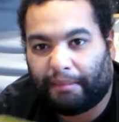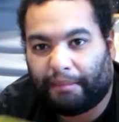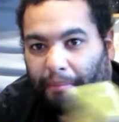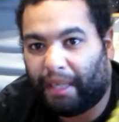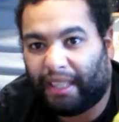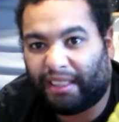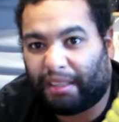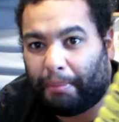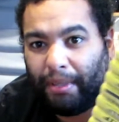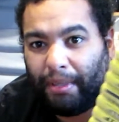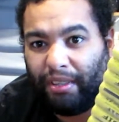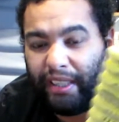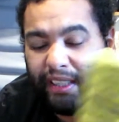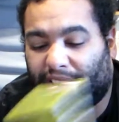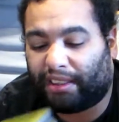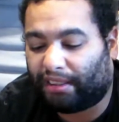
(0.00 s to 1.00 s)
But to be
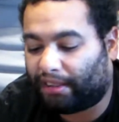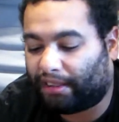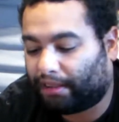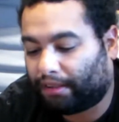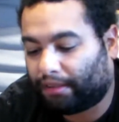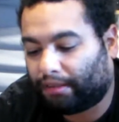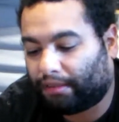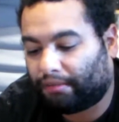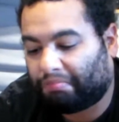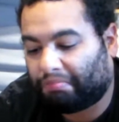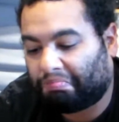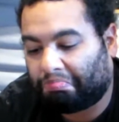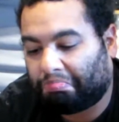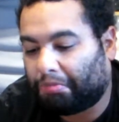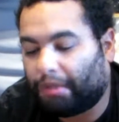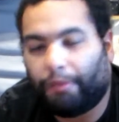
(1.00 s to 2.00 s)
honest,
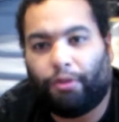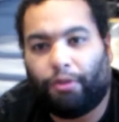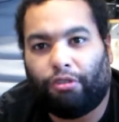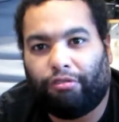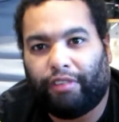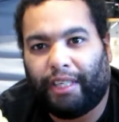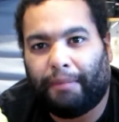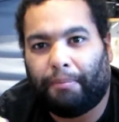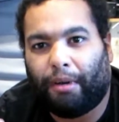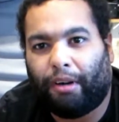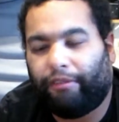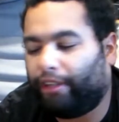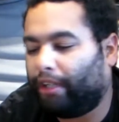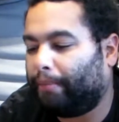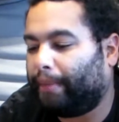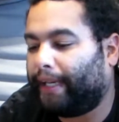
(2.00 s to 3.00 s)
I'm not really
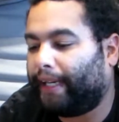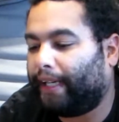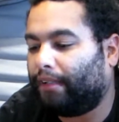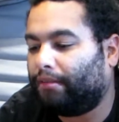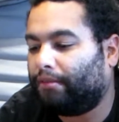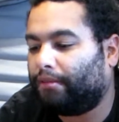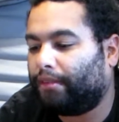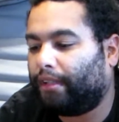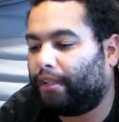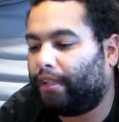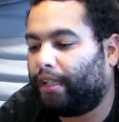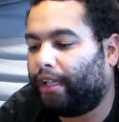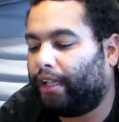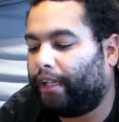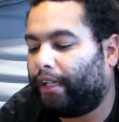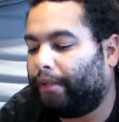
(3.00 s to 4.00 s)
bothered about
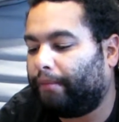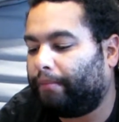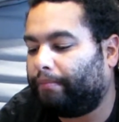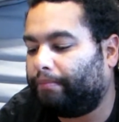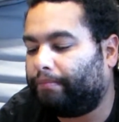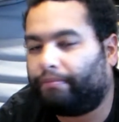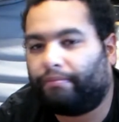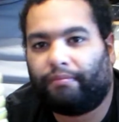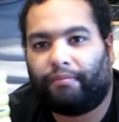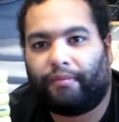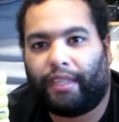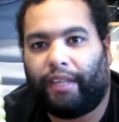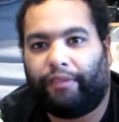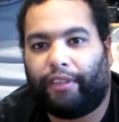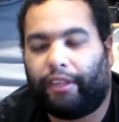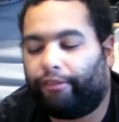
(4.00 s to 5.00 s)

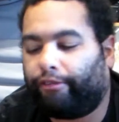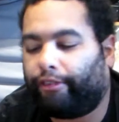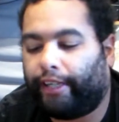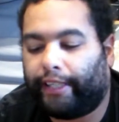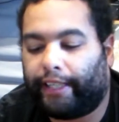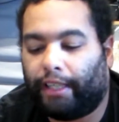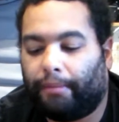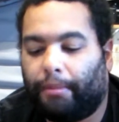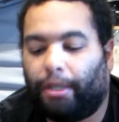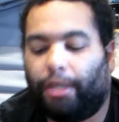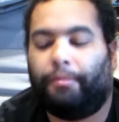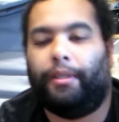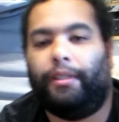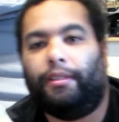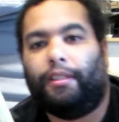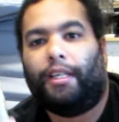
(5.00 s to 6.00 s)
if they're fake at the
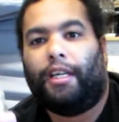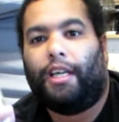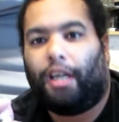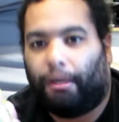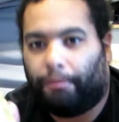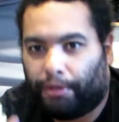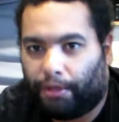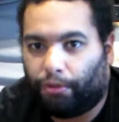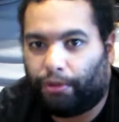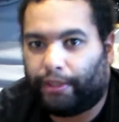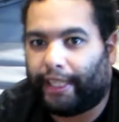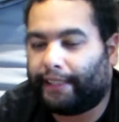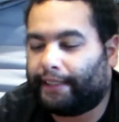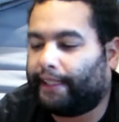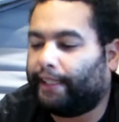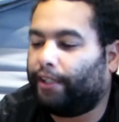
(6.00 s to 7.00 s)
moment. I'm still
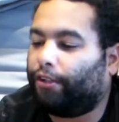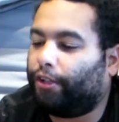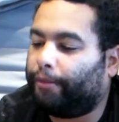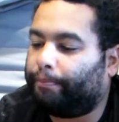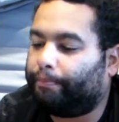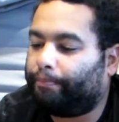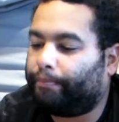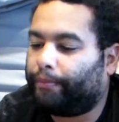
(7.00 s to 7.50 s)
testing on them.